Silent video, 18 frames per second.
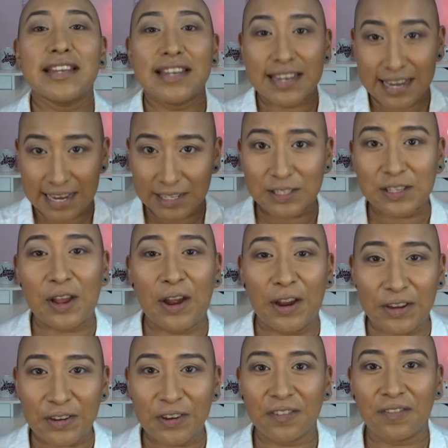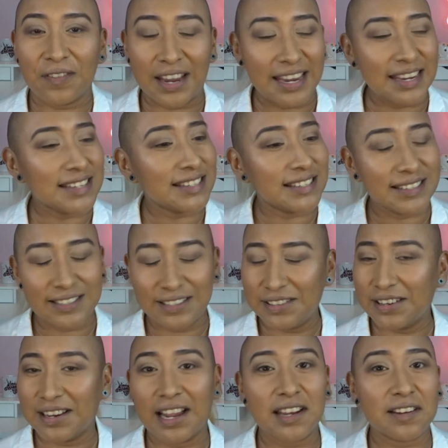It's on your face.
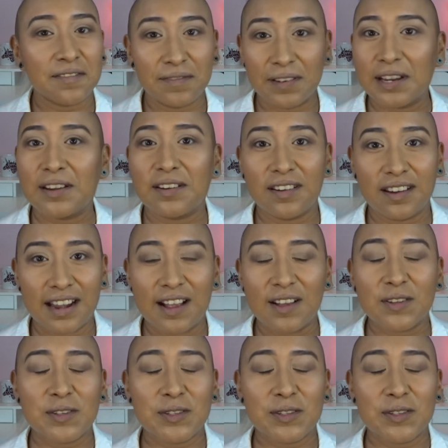You got to figure it out.